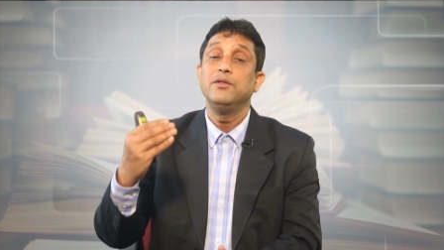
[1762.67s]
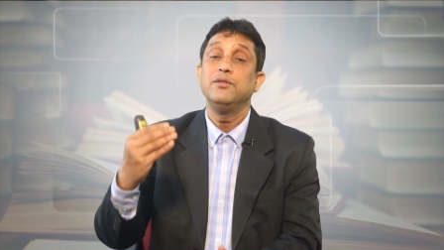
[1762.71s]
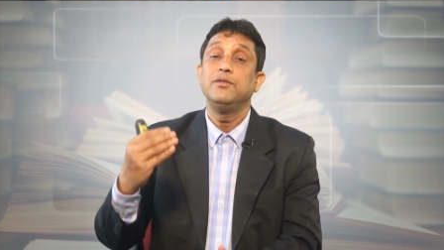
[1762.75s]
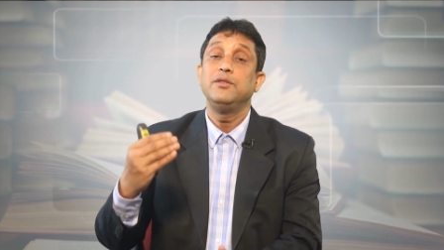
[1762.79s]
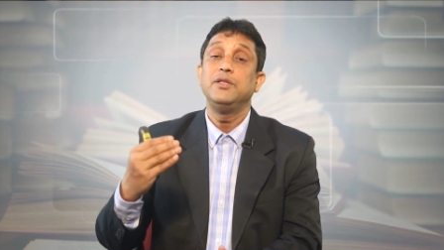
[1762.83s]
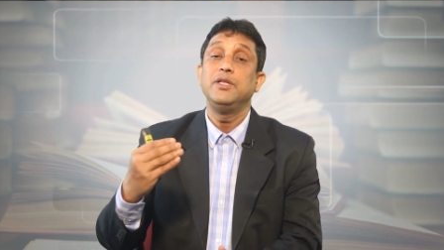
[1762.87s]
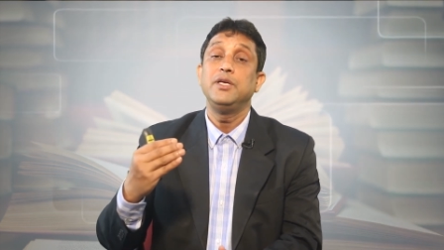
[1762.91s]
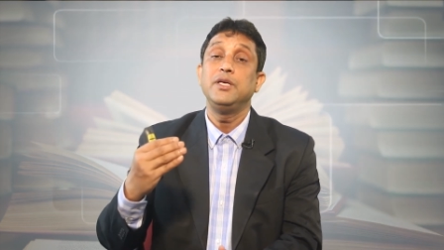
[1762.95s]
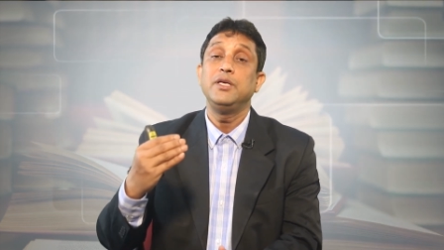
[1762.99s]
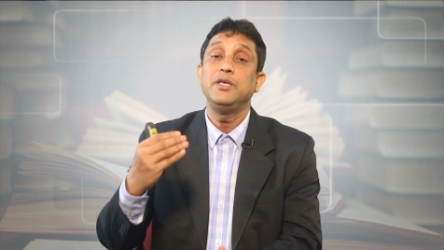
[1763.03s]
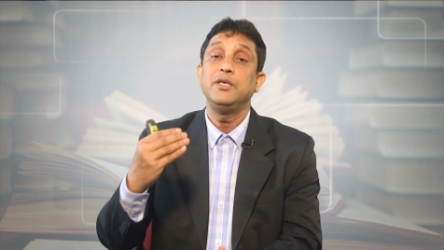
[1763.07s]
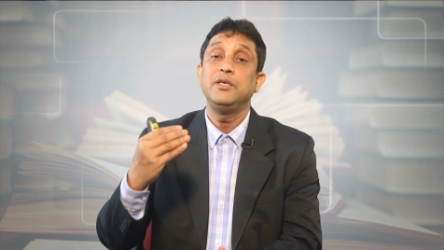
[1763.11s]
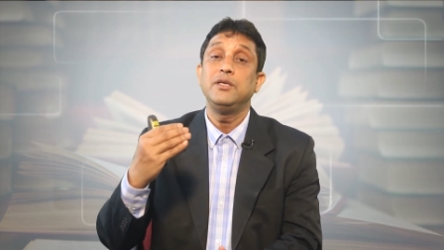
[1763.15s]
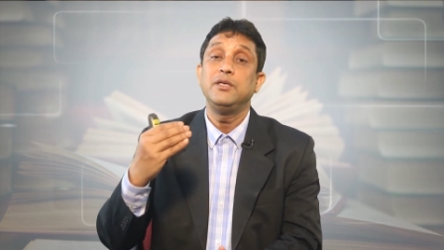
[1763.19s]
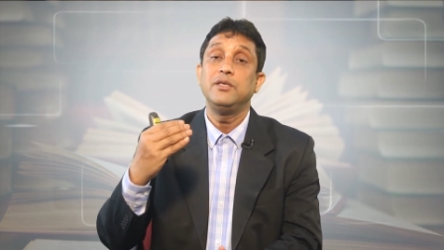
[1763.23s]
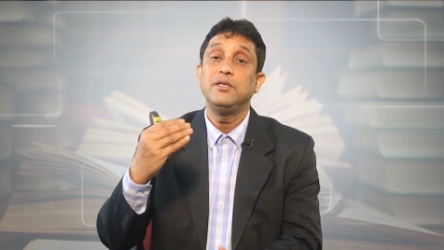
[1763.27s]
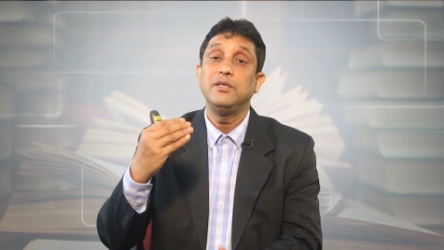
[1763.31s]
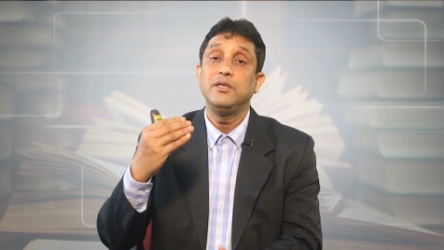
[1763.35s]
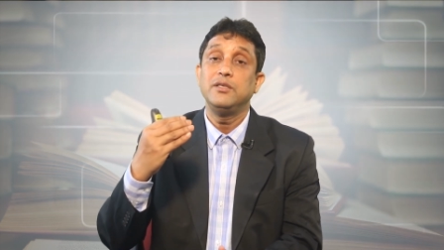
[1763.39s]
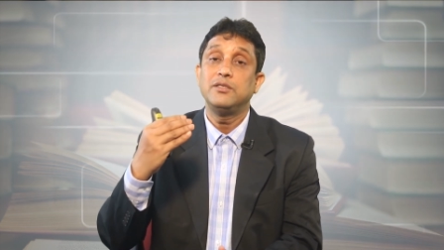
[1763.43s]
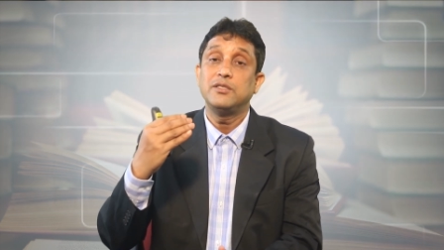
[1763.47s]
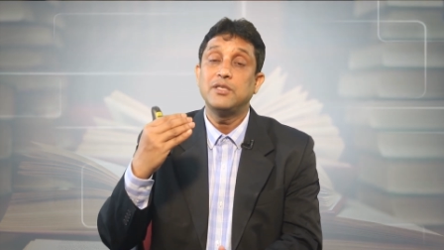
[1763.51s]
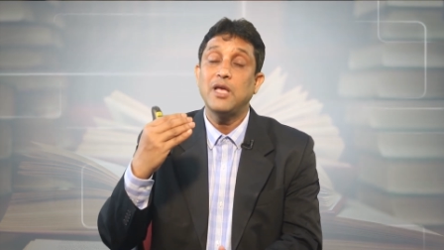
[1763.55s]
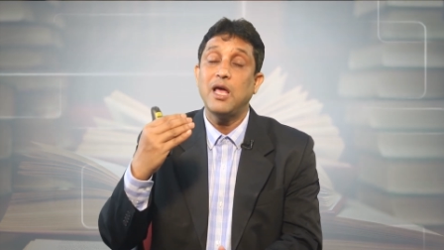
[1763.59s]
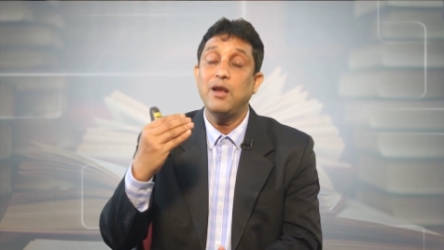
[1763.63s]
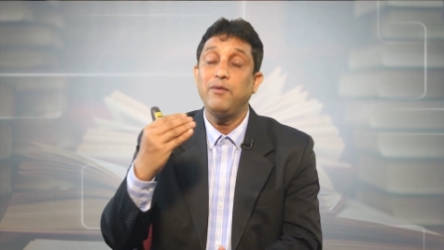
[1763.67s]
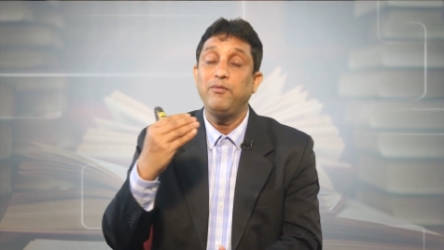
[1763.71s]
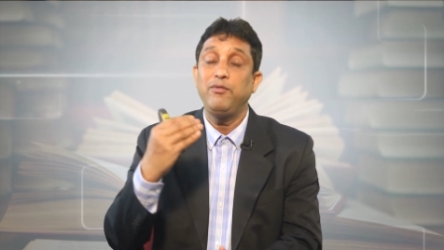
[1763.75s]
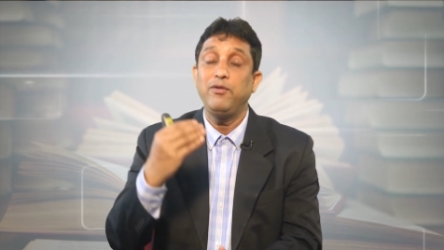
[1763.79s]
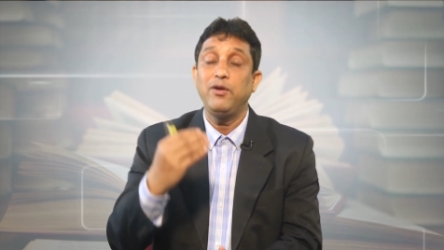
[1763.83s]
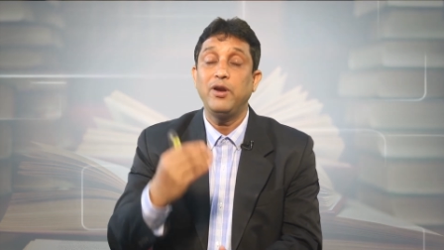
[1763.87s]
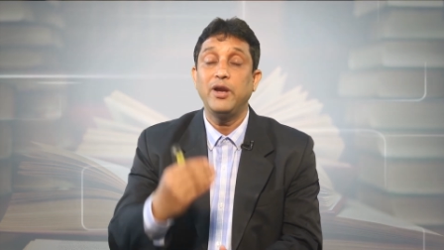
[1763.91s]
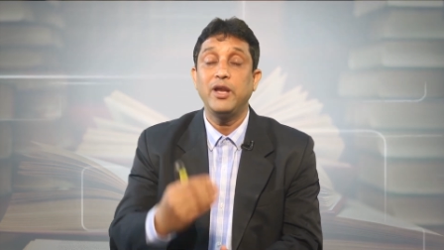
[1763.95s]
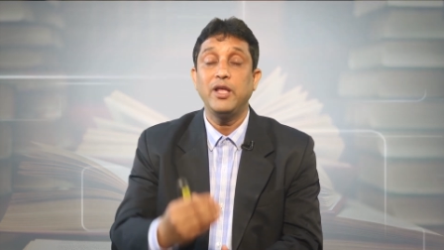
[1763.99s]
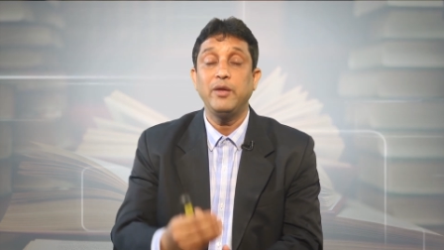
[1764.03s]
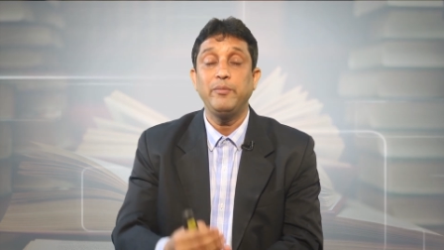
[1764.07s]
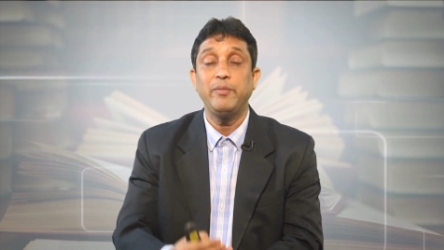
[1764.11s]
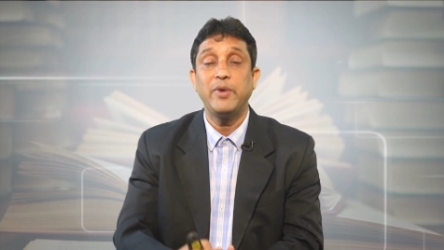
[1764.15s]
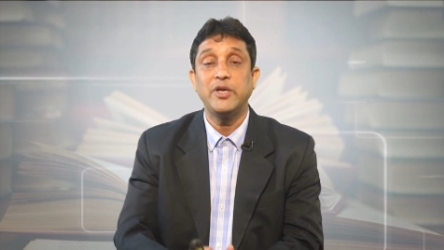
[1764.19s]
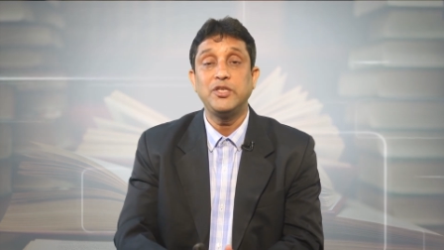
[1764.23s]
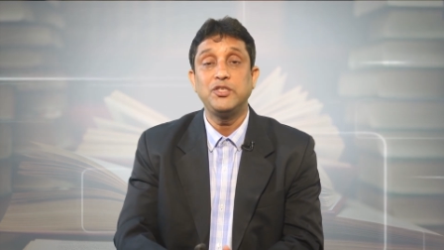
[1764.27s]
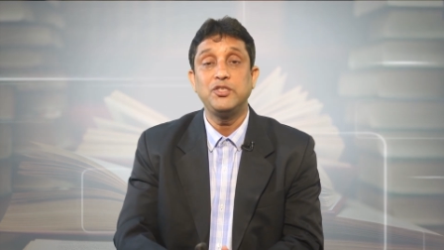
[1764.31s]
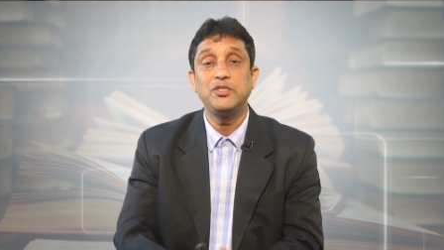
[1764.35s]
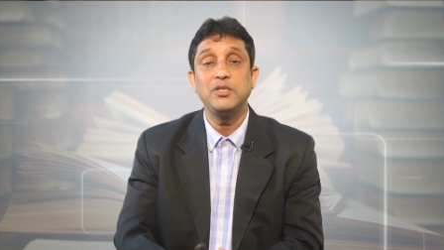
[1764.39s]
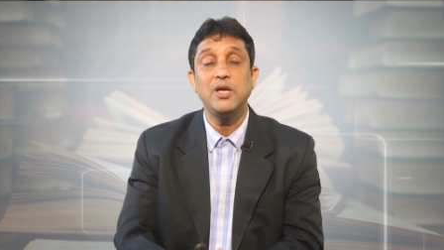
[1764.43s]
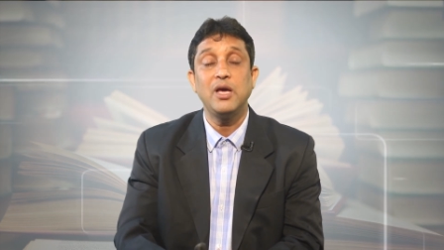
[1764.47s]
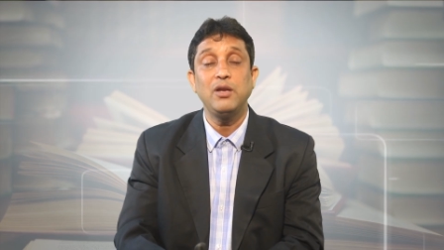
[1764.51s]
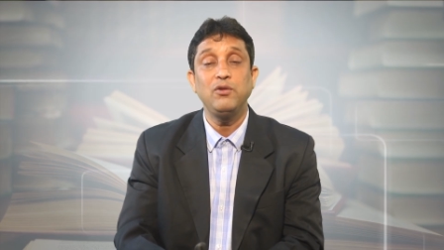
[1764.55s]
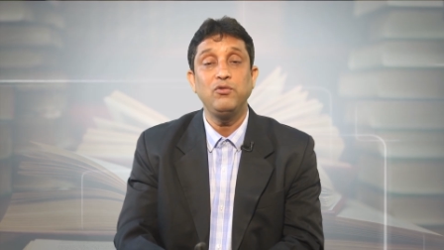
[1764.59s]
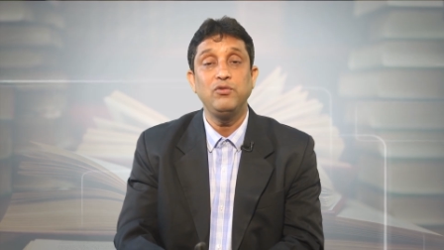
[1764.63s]
the self learning
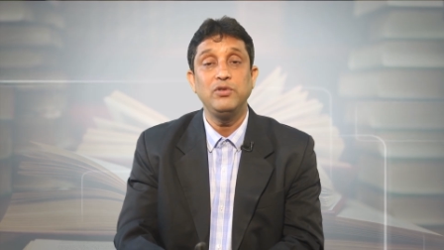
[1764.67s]
material